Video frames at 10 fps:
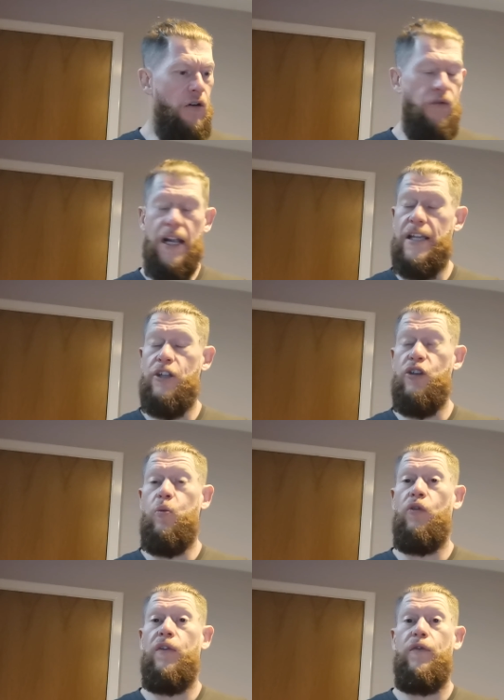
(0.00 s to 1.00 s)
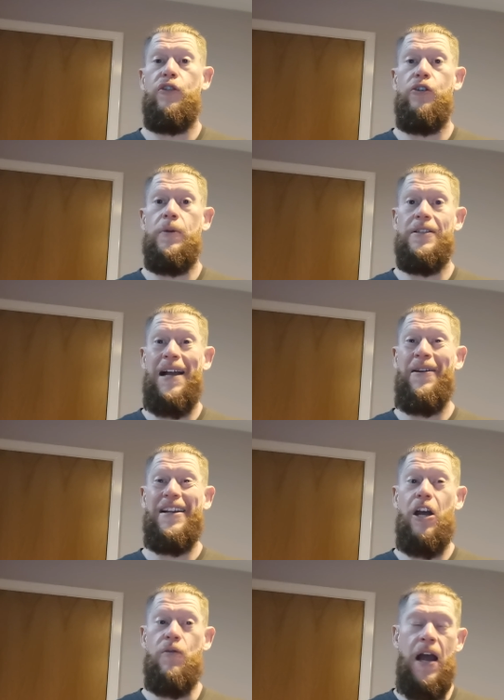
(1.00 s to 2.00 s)
Right, you wonderful humans, I'm
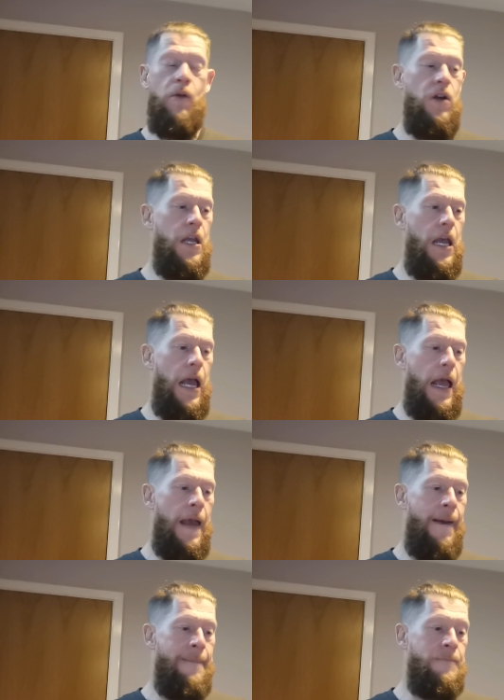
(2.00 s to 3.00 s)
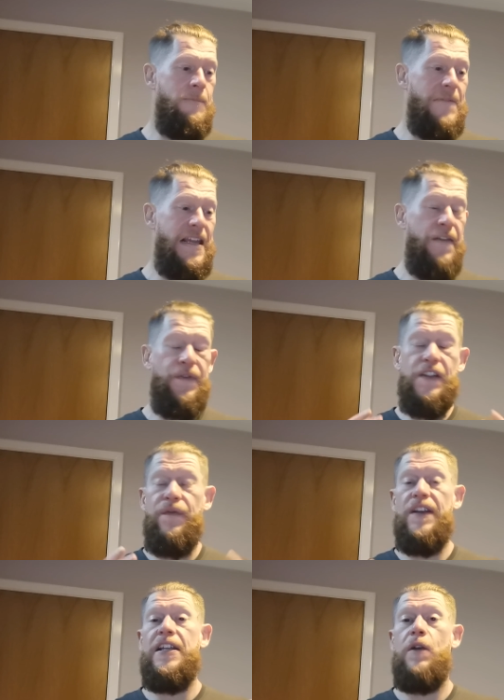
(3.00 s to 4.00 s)
going to go now. If
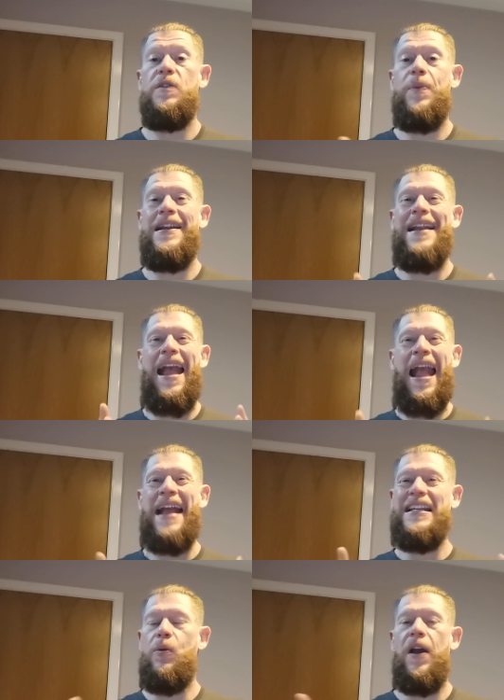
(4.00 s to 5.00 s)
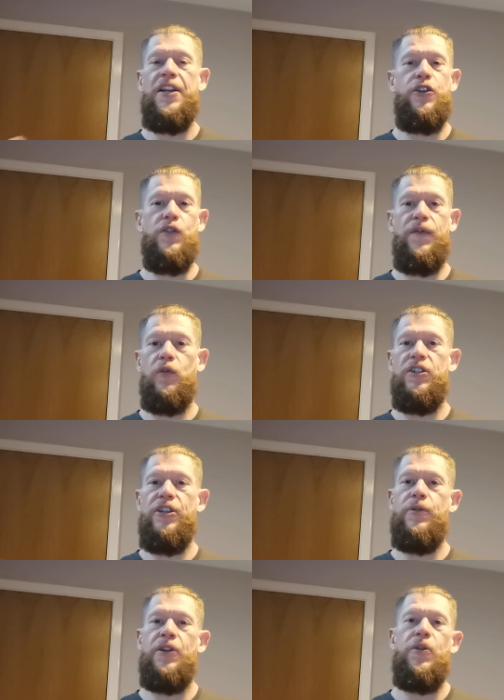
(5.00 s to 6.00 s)
this video has been in any way useful to
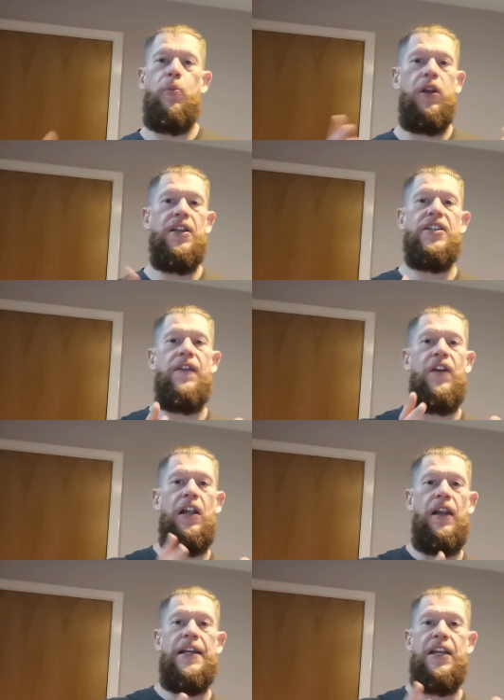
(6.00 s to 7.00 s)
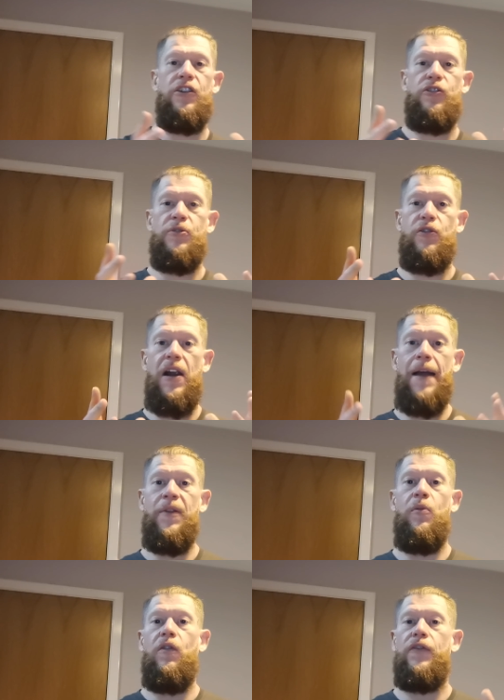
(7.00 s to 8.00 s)
you, can you please give it a like and a
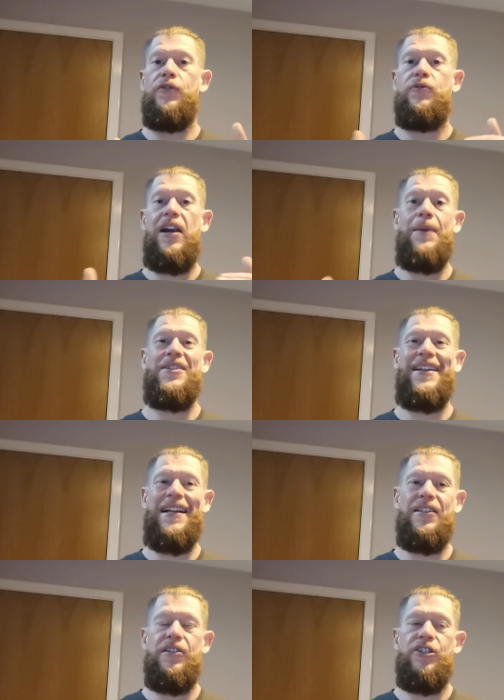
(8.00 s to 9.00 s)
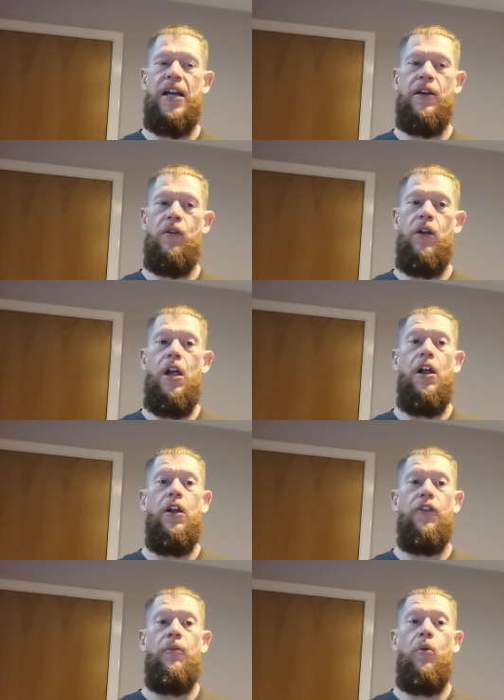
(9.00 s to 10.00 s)
subscribe? The more subscribers I get to the channel,
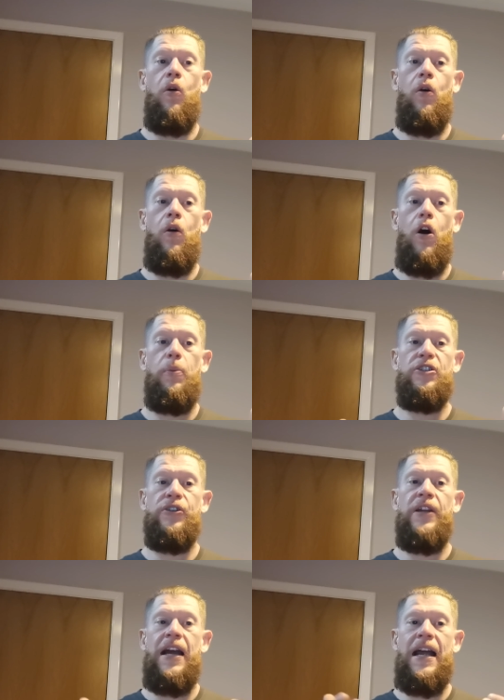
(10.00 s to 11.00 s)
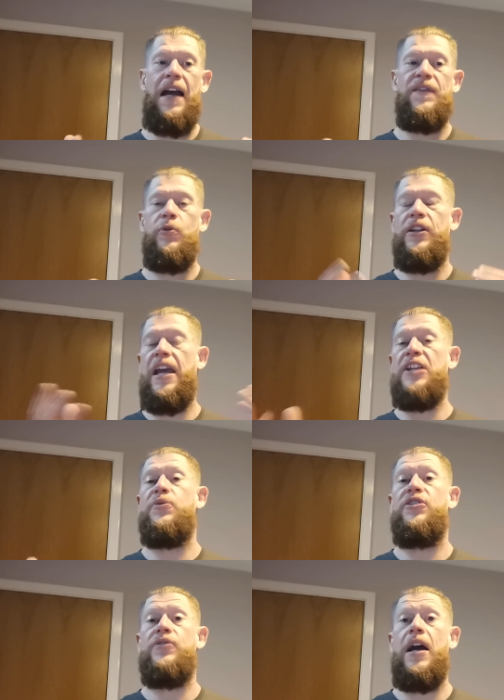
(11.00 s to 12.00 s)
the more opportunity I have to engage
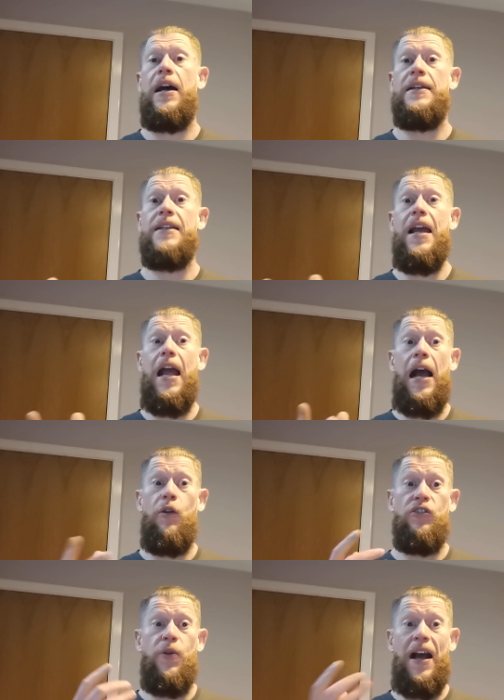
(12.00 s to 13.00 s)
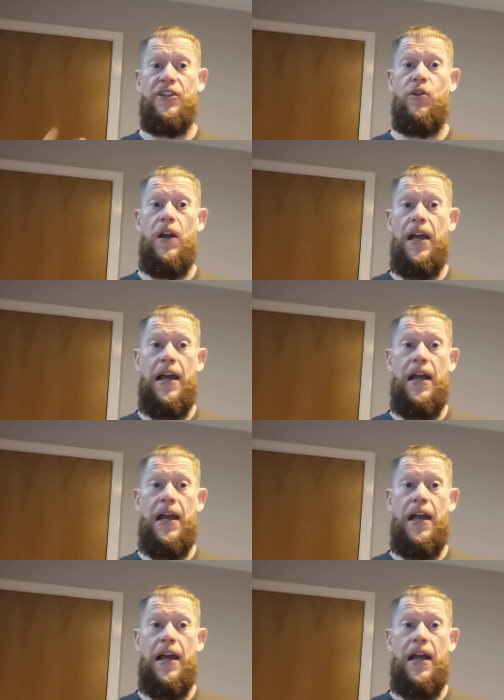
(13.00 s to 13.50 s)
with you guys, and also ask